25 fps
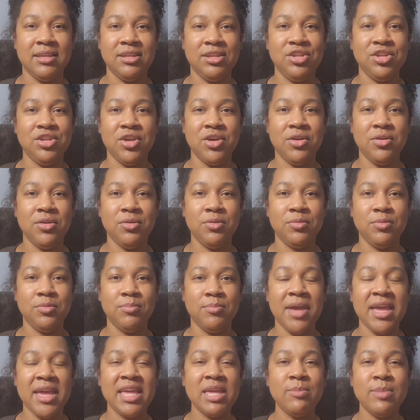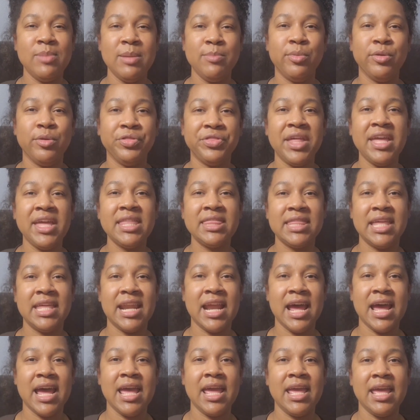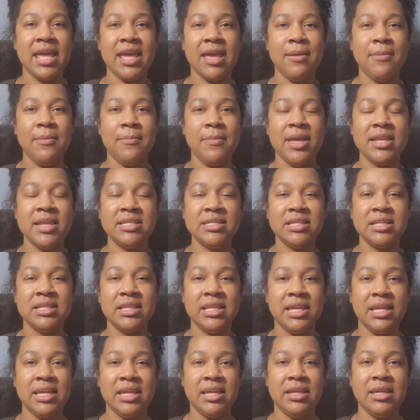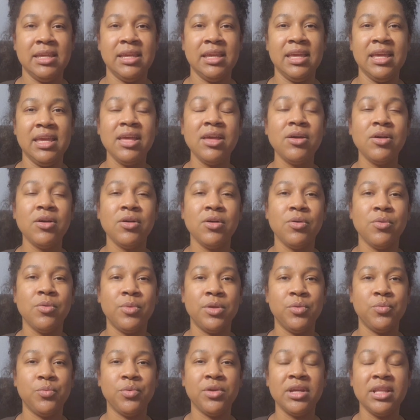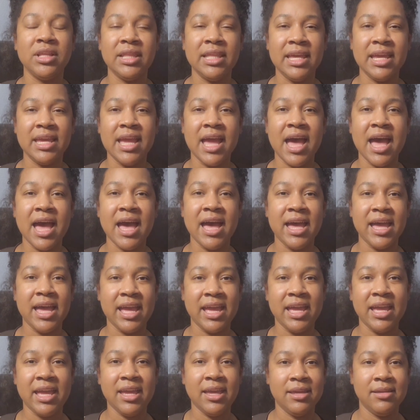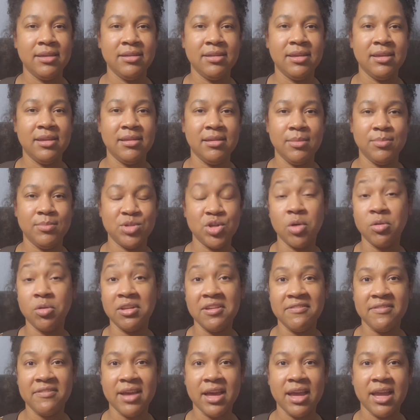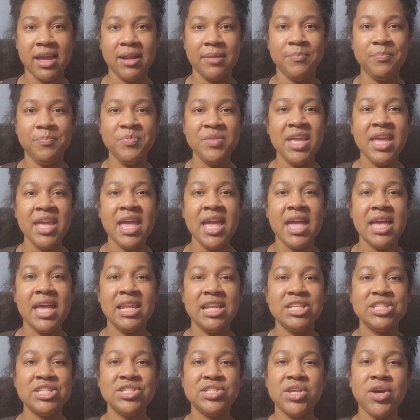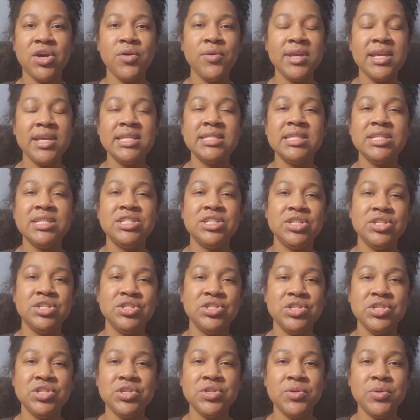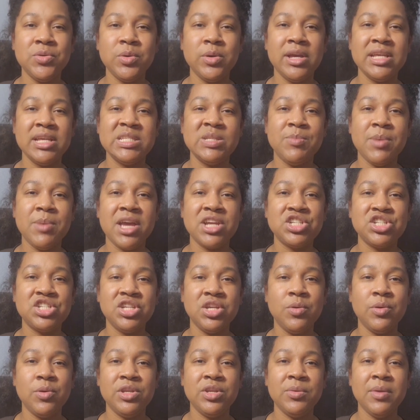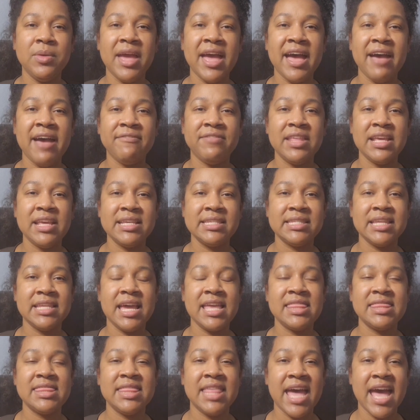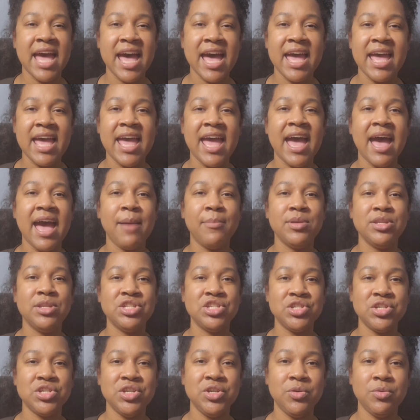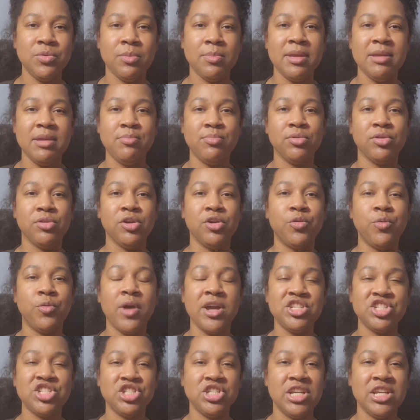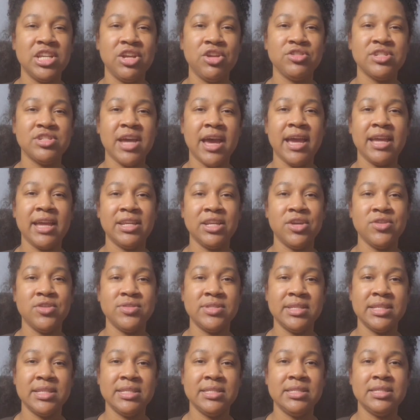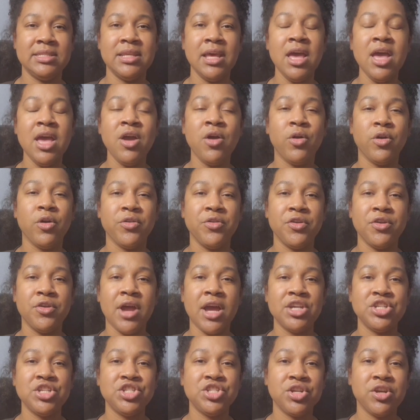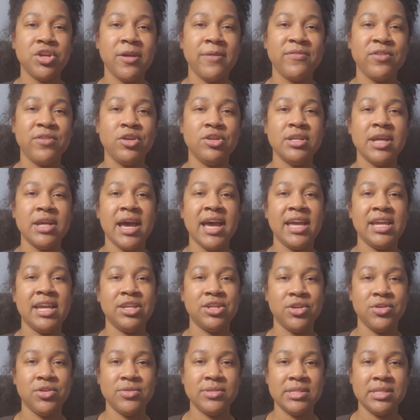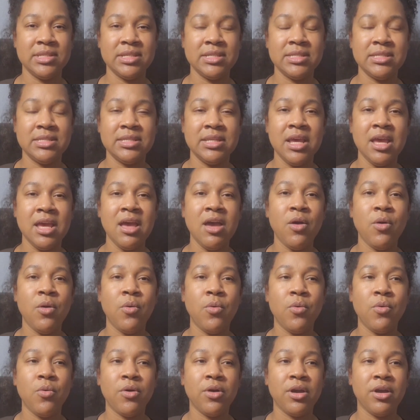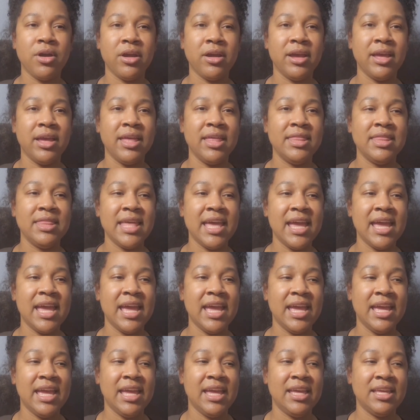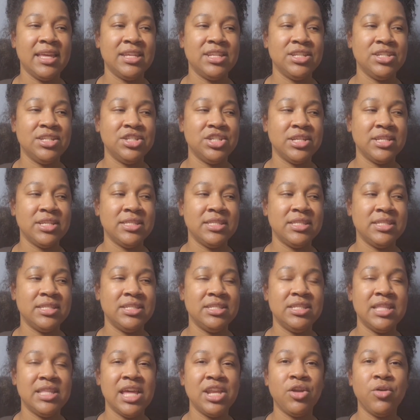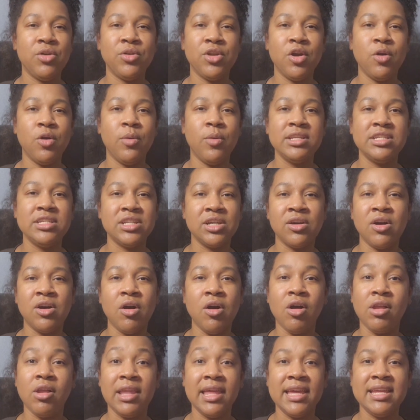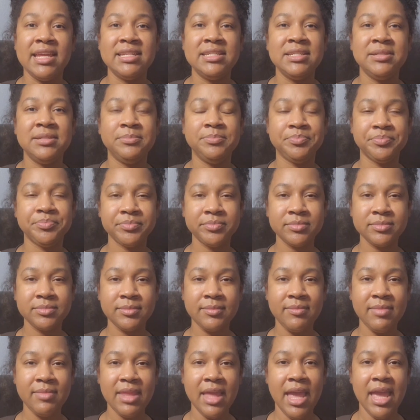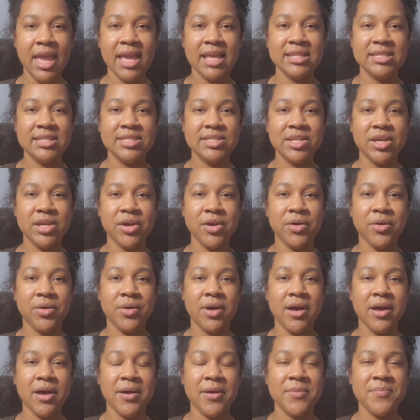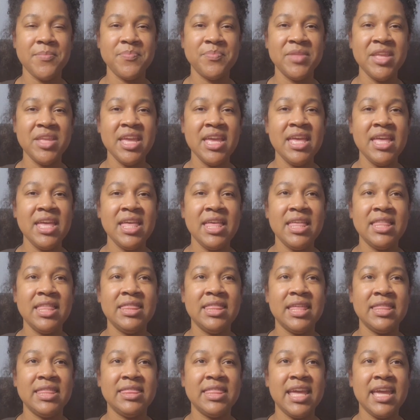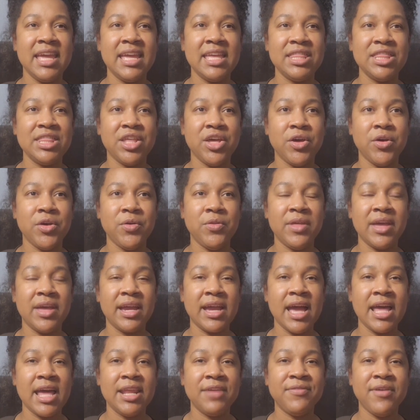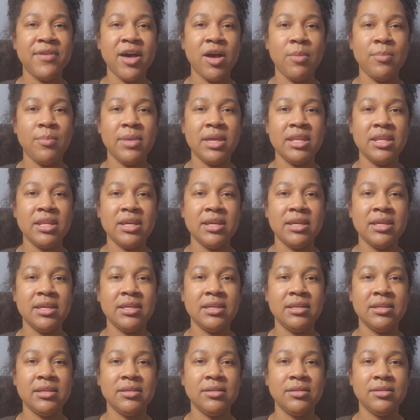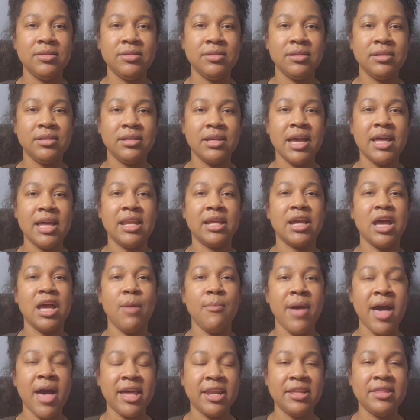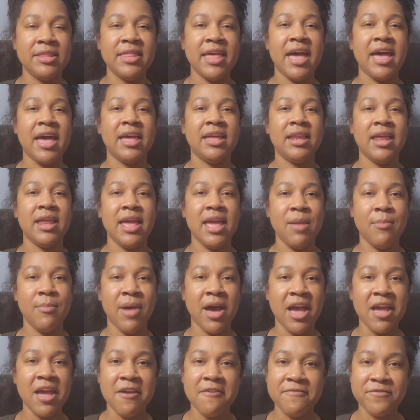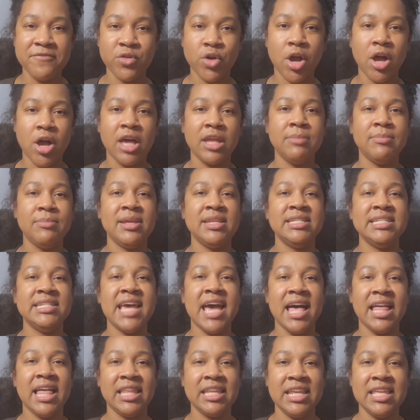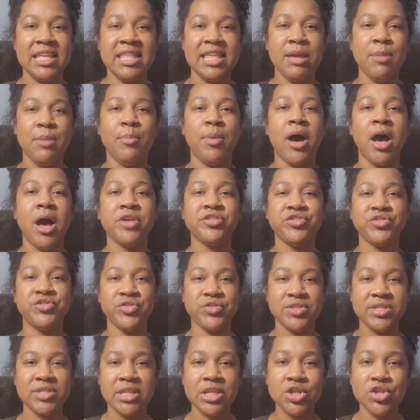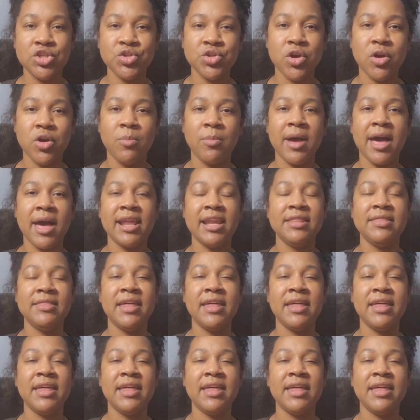you know, making people think that I am mentally ill when really I am totally fine? And it's so easy to do, especially when you have things like that happen to you, where people are questioning your diagnosis, or they're not sure of your diagnosis, or they don't know what to call it. And so the thing though that kind of helped me to kind of come out of that am I a fraud mentality, the imposter syndrome kind